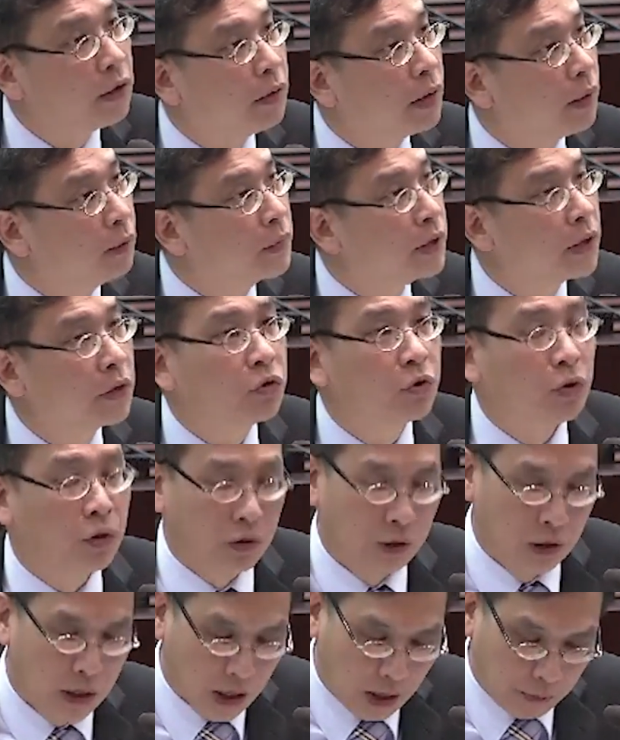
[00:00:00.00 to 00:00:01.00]
And
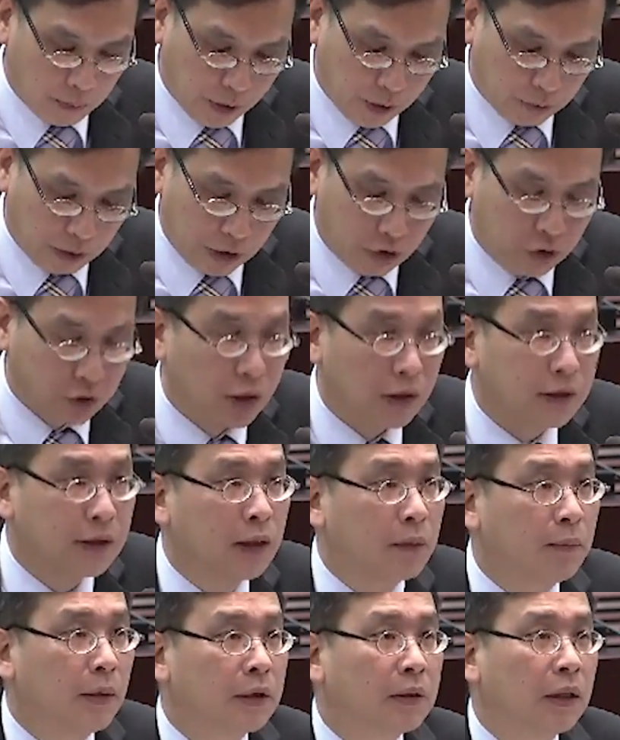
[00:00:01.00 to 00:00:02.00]
I think the
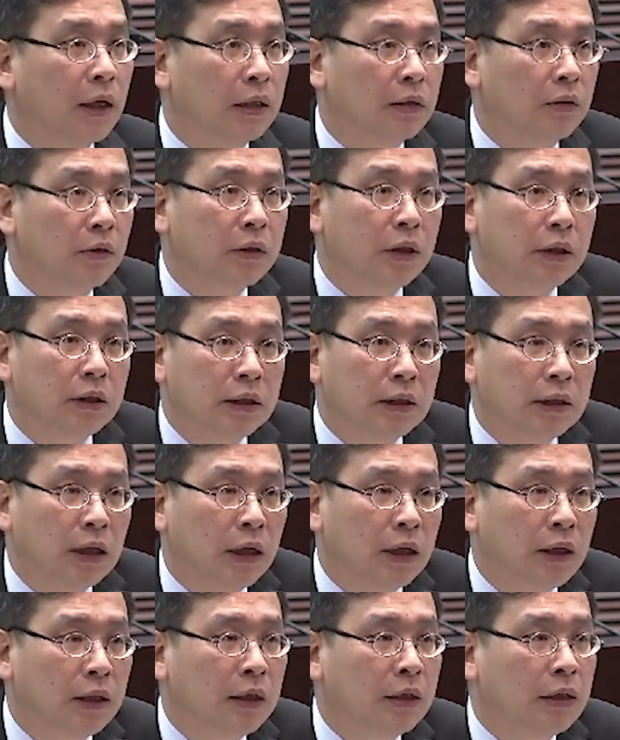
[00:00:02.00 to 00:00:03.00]
Bureau
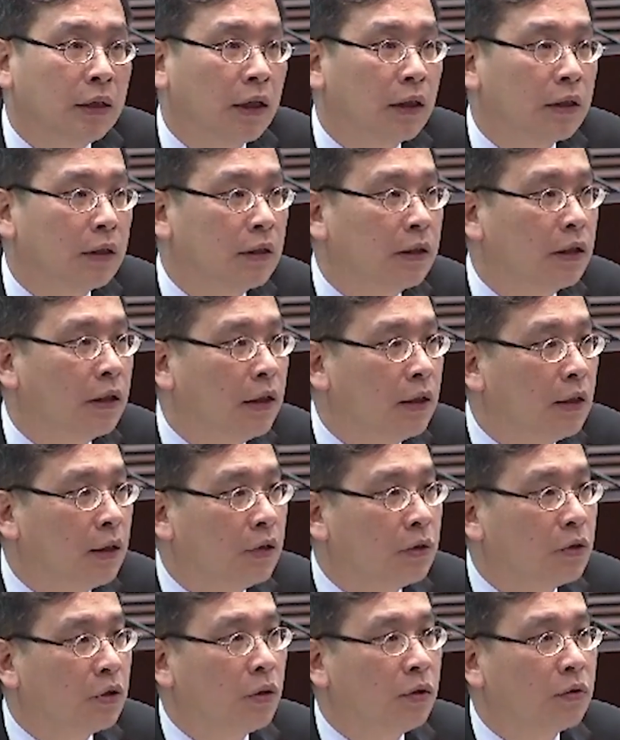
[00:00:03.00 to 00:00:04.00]
should really
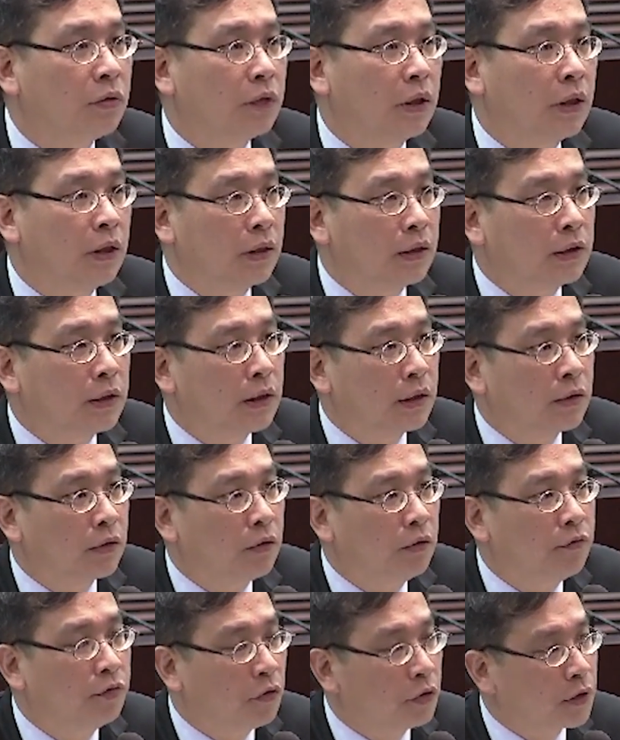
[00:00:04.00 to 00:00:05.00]
face up to these
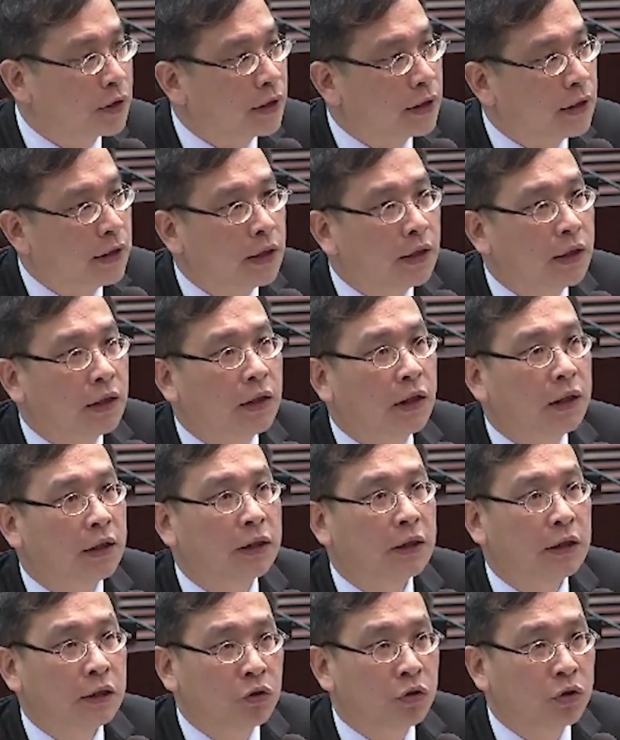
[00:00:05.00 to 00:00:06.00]
problems.
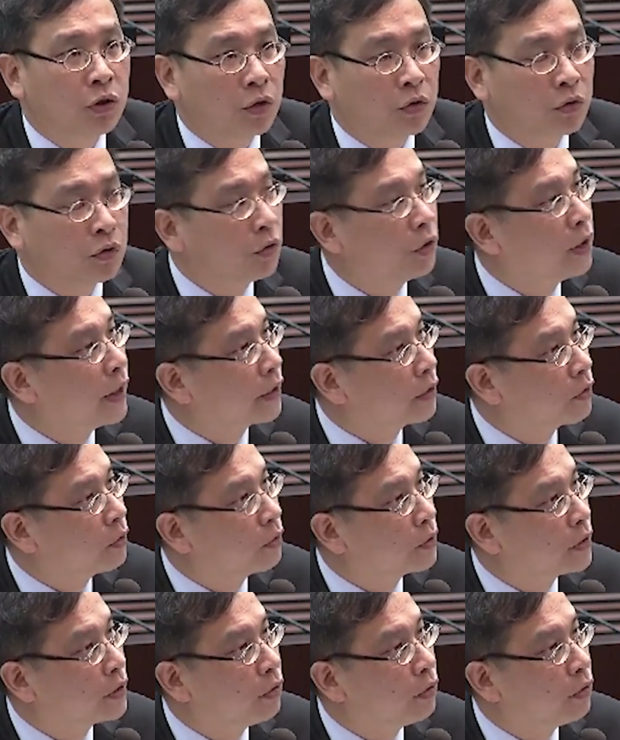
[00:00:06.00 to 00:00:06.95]
For instance,